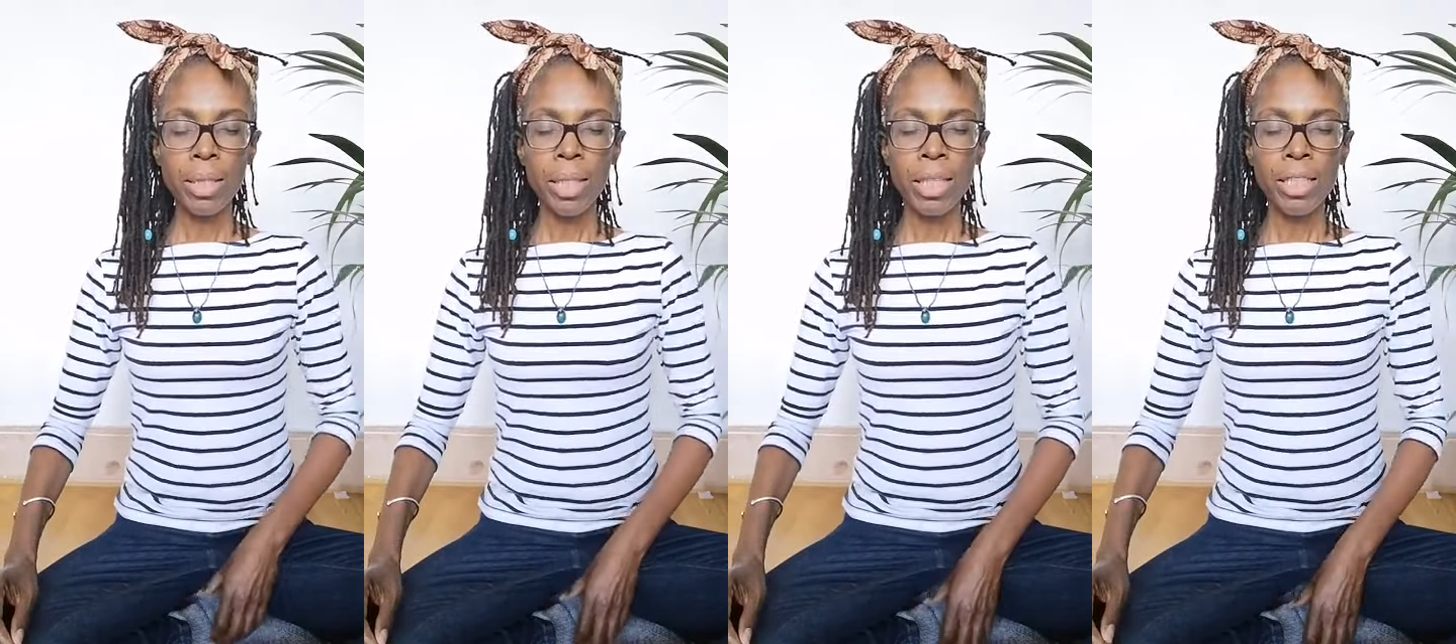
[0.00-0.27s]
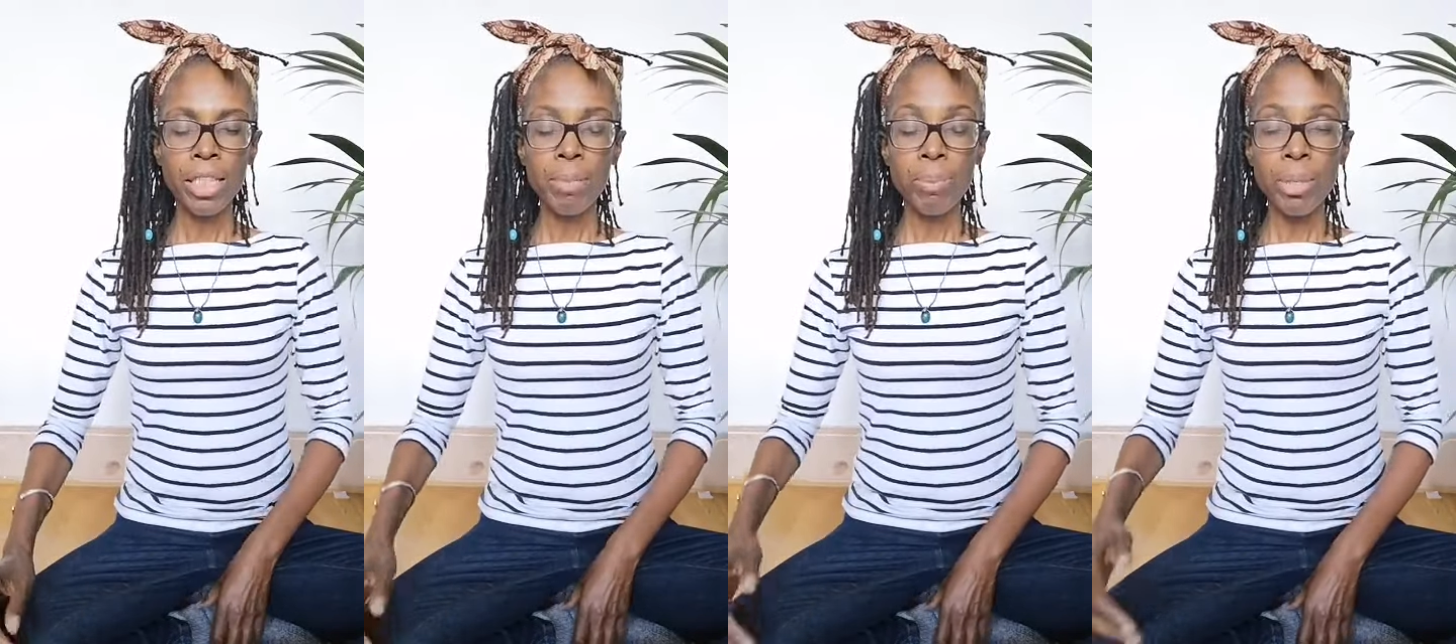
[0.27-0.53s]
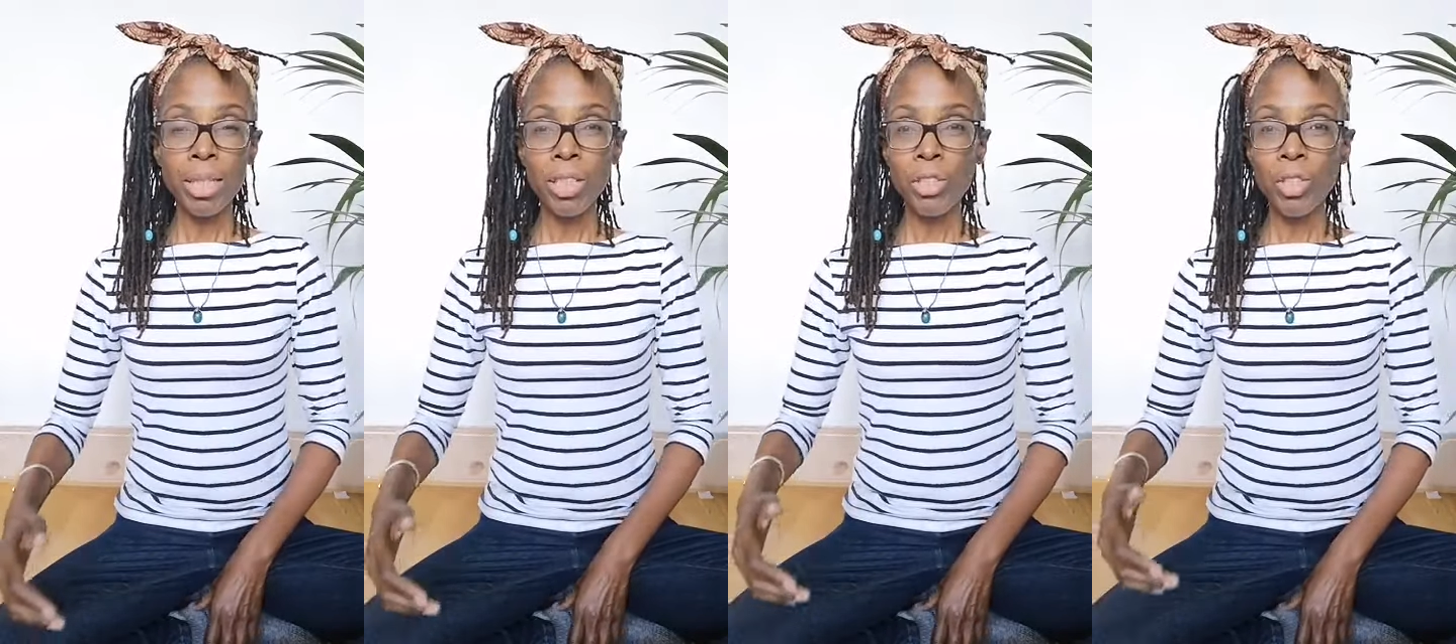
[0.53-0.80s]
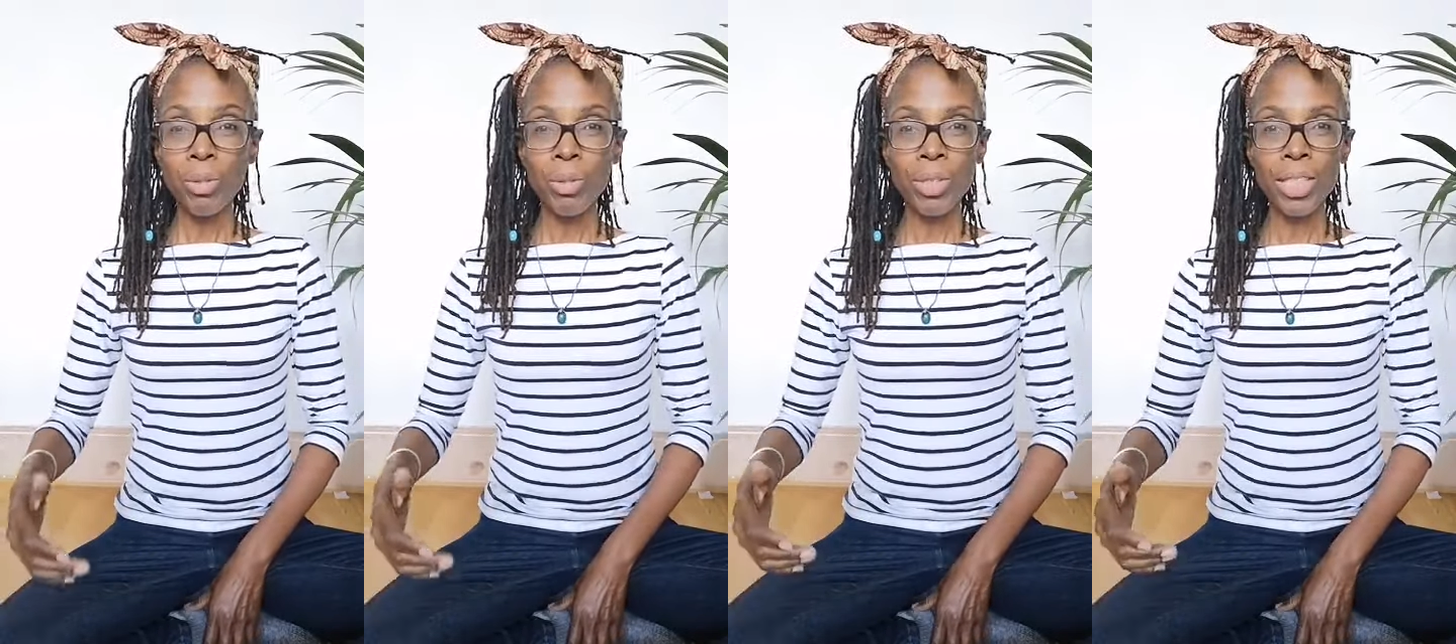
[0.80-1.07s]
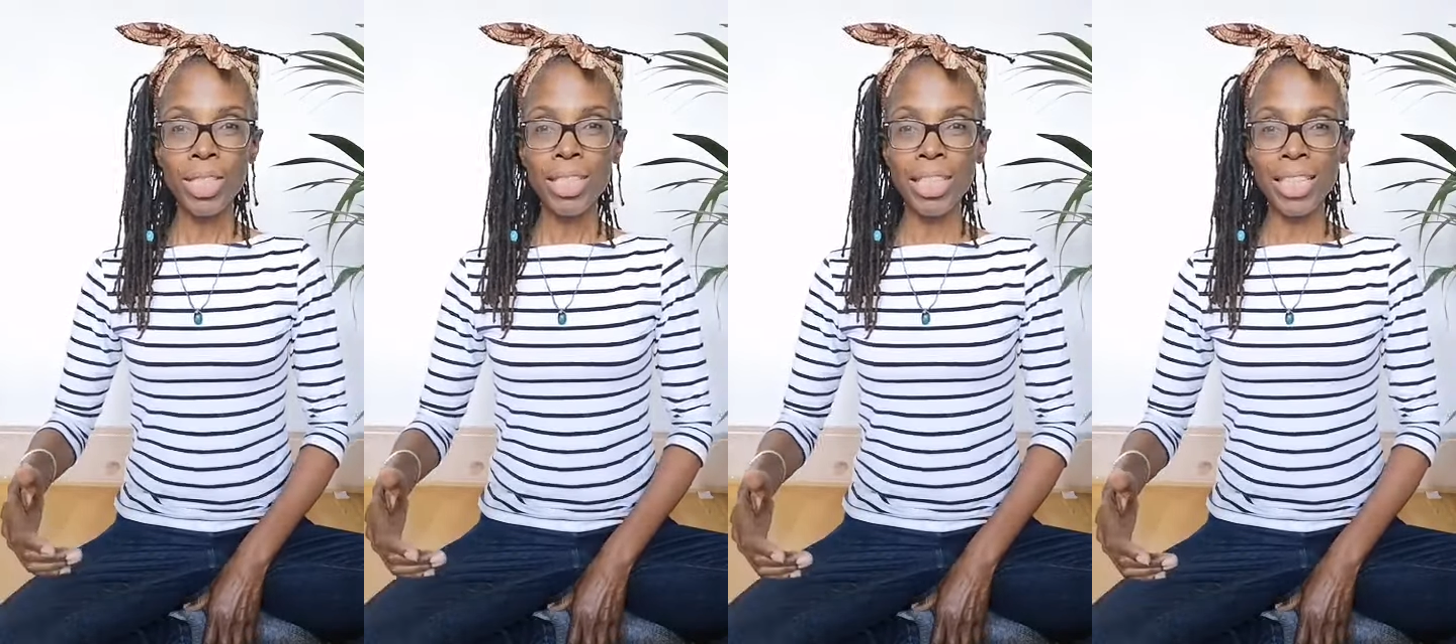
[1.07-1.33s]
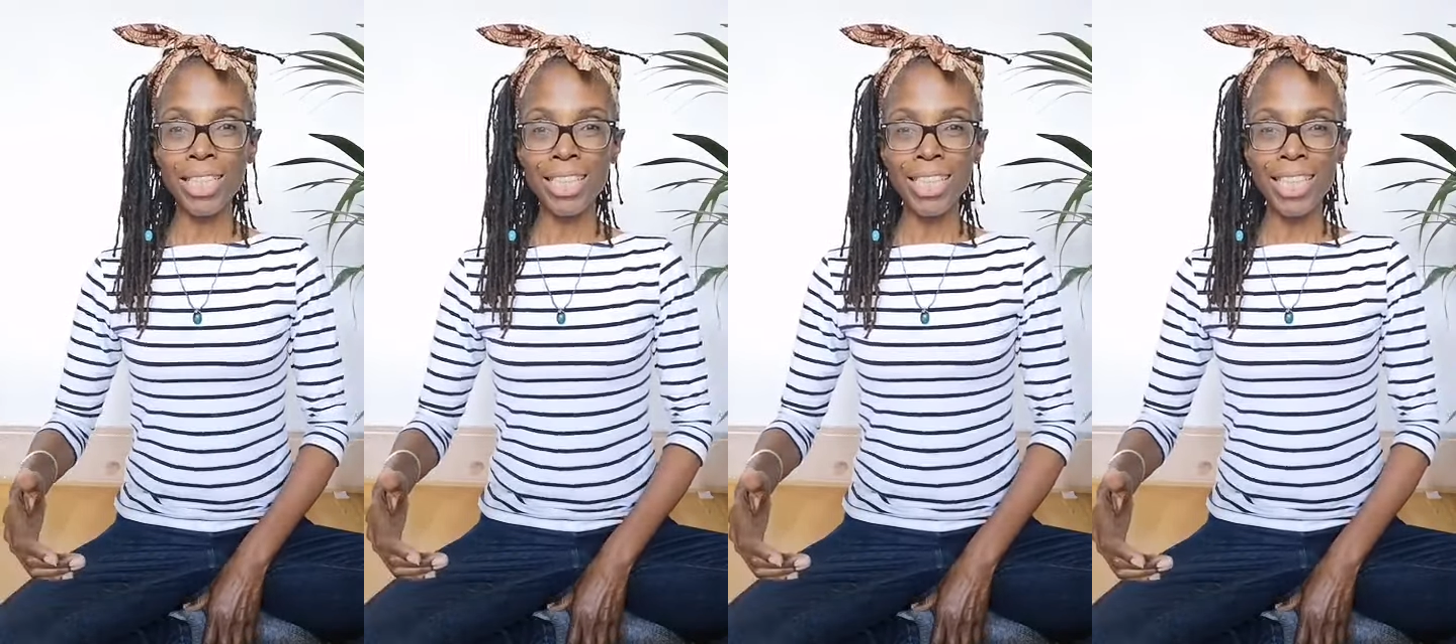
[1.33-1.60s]
and just pretend you're a
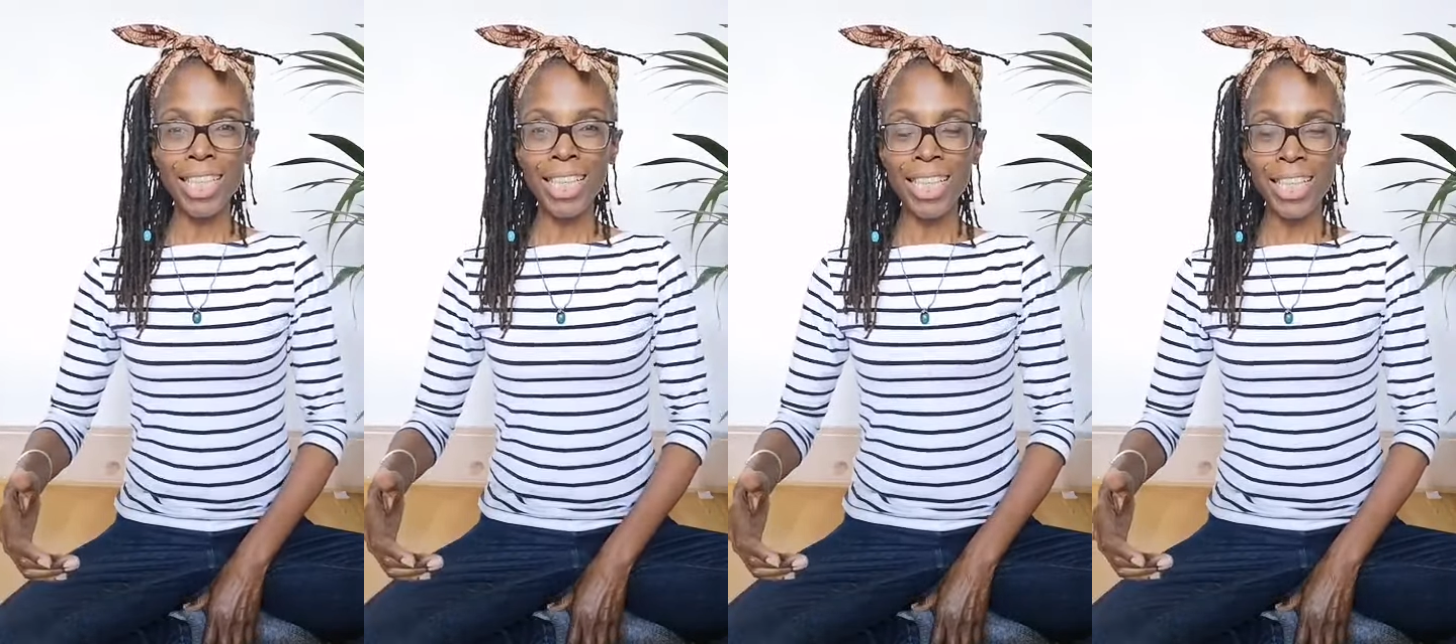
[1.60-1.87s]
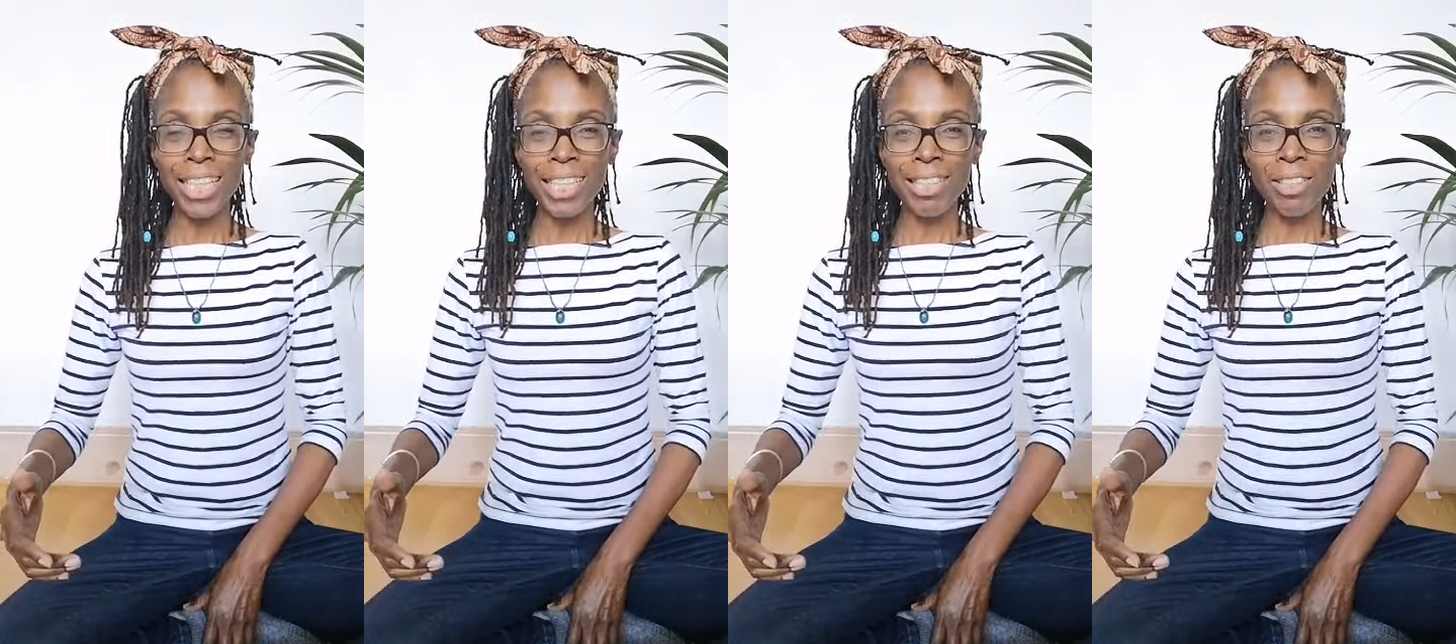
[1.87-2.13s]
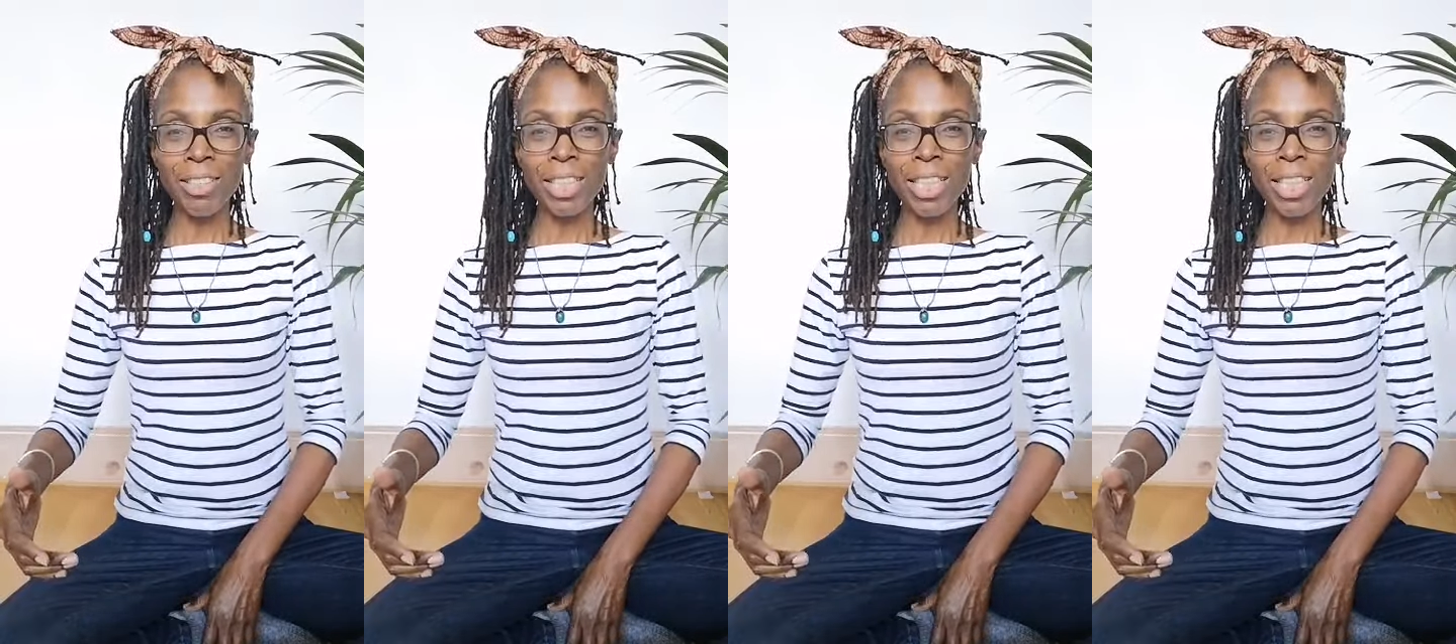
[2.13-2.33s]
snake. Just hiss on